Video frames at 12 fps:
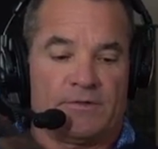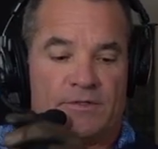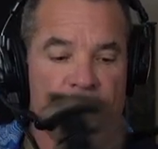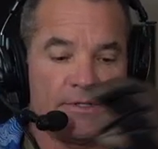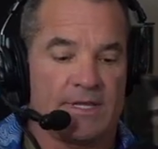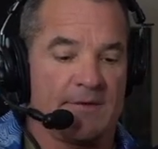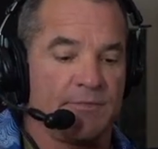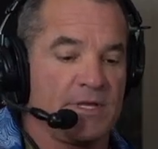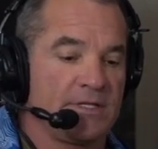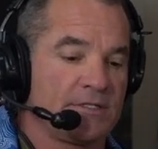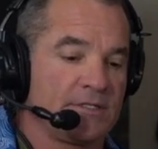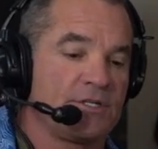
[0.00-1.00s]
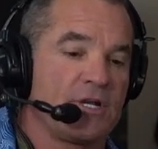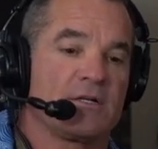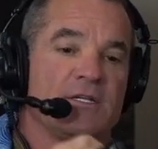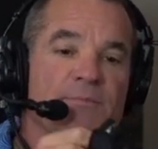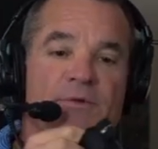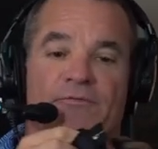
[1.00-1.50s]
So what that means, a
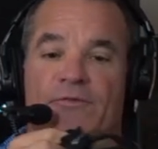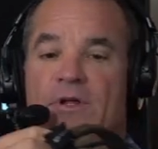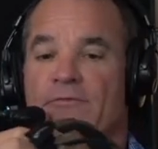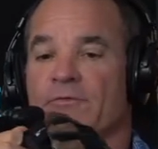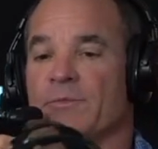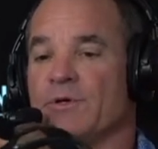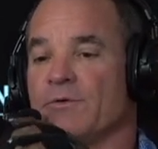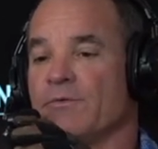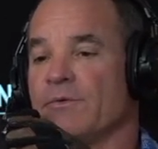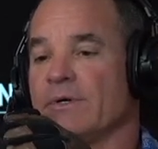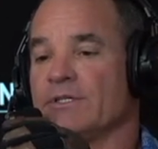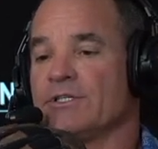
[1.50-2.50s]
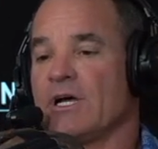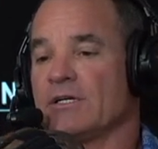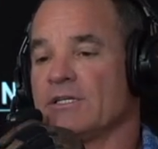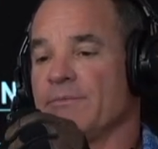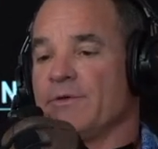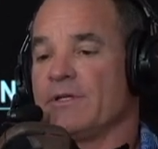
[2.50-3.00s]
shock tippet, if you're not familiar with what a
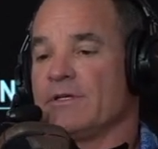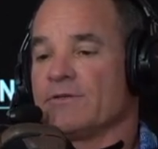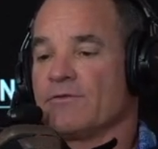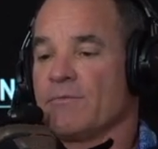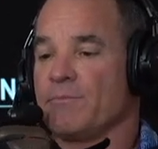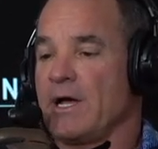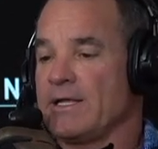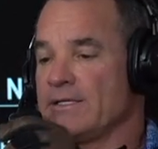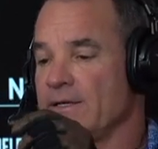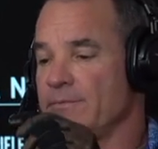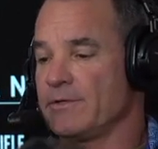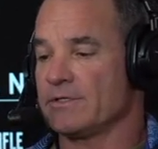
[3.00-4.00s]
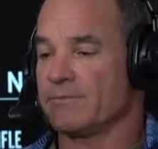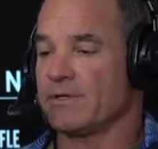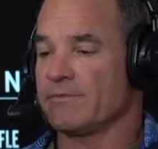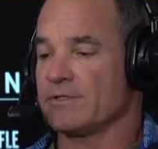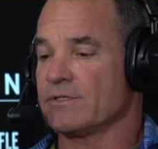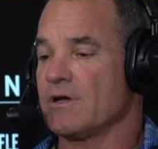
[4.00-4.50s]
shock tippet is, or a bite tippet,
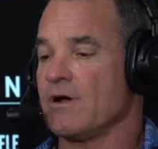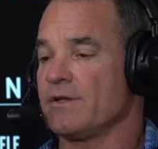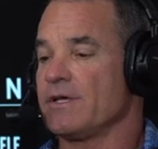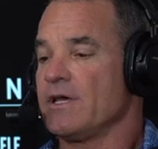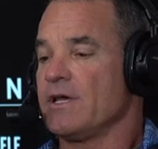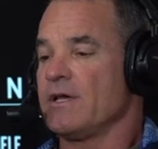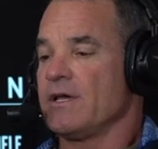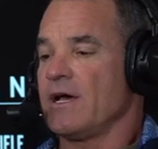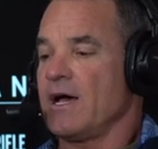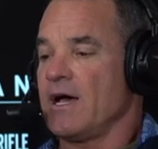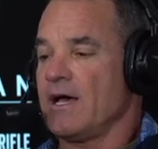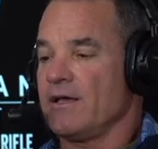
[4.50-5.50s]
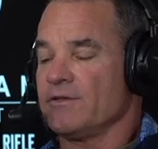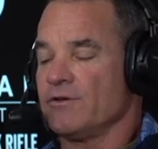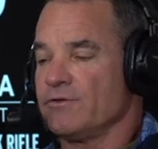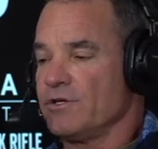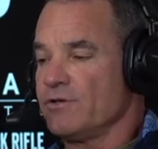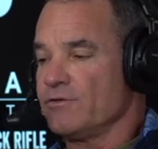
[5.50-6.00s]
sometimes it's called,
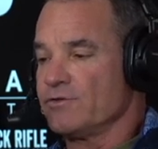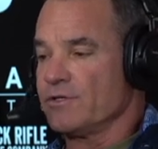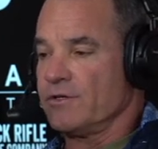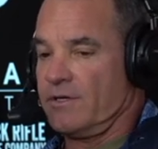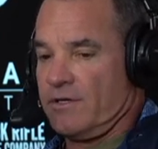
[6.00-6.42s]
you'll use,